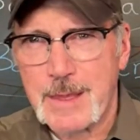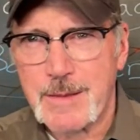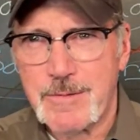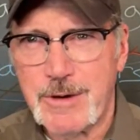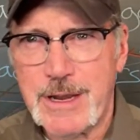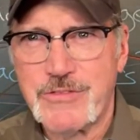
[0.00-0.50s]

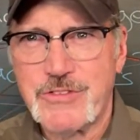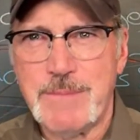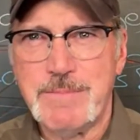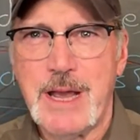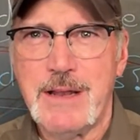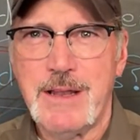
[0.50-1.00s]
we have
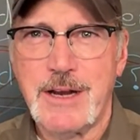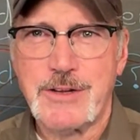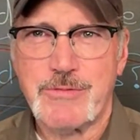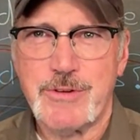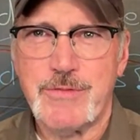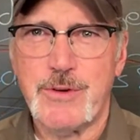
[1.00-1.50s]
something I like
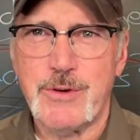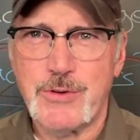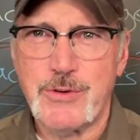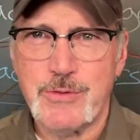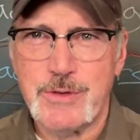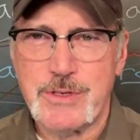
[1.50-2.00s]
to refer
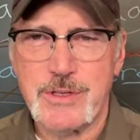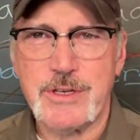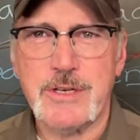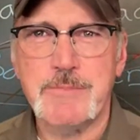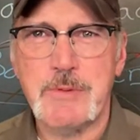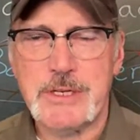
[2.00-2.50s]
to as the
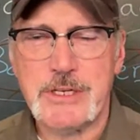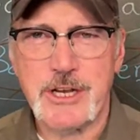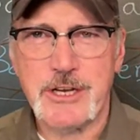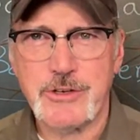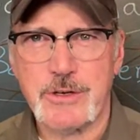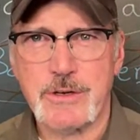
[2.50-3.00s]

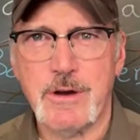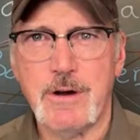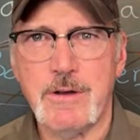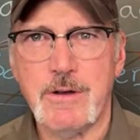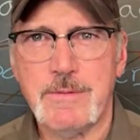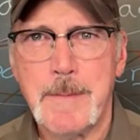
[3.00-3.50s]
implementation
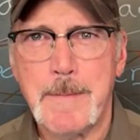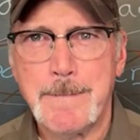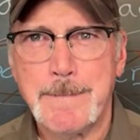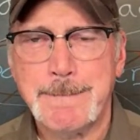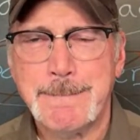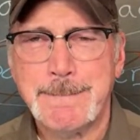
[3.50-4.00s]
call.
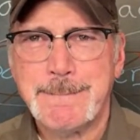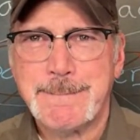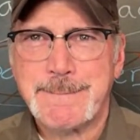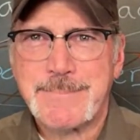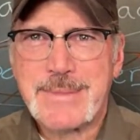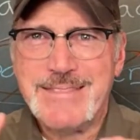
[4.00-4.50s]

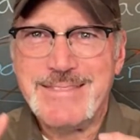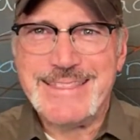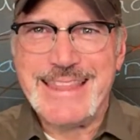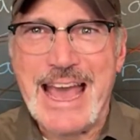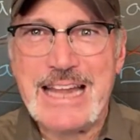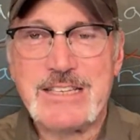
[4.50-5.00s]

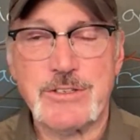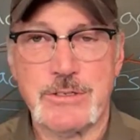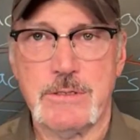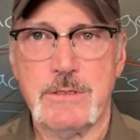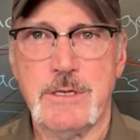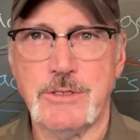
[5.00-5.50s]
That's
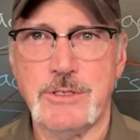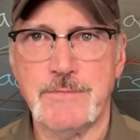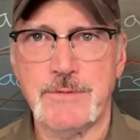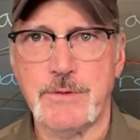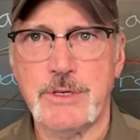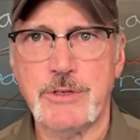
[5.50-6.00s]
a
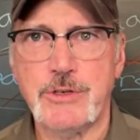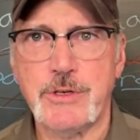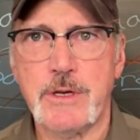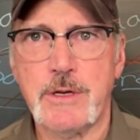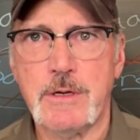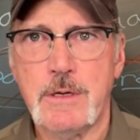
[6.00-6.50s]

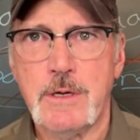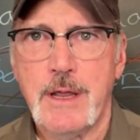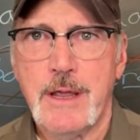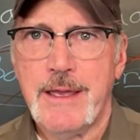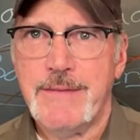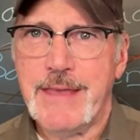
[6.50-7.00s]
differentiator.
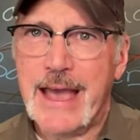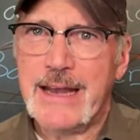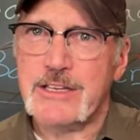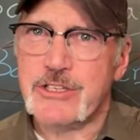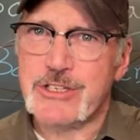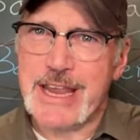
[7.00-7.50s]
That
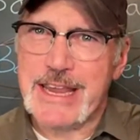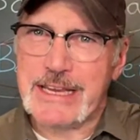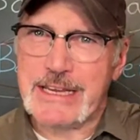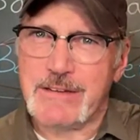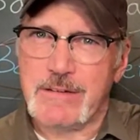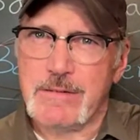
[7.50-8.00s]
is
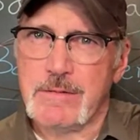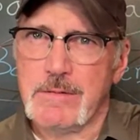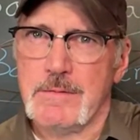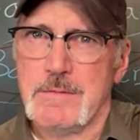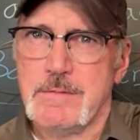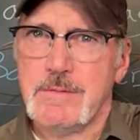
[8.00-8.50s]
taking
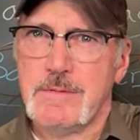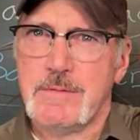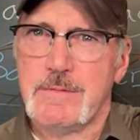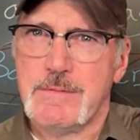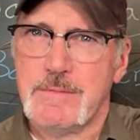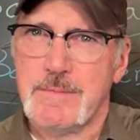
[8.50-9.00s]

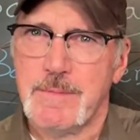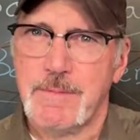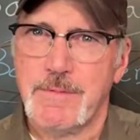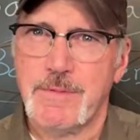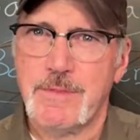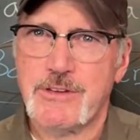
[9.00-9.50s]

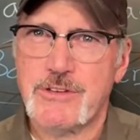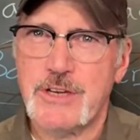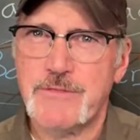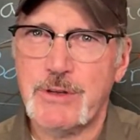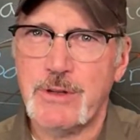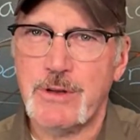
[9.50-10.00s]
the
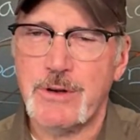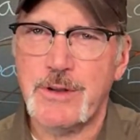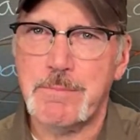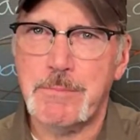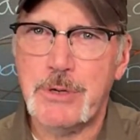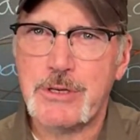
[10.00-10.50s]
stuff you learn
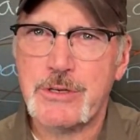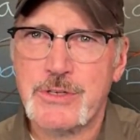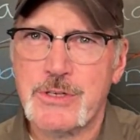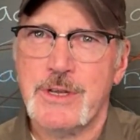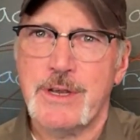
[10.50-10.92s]
in books,